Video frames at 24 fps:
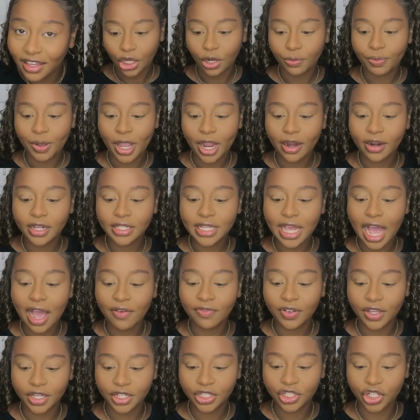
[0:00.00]
Your parents
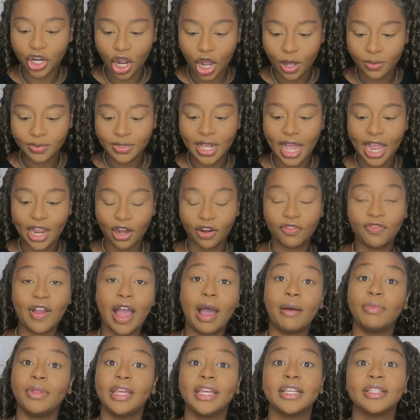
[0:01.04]
have good jobs and your
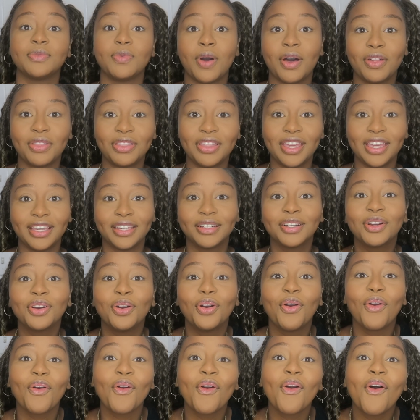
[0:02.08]
family is wealthy.
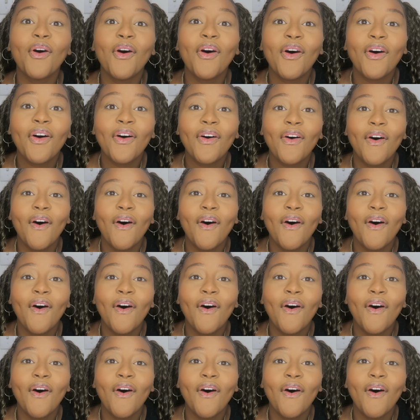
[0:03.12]
Girl.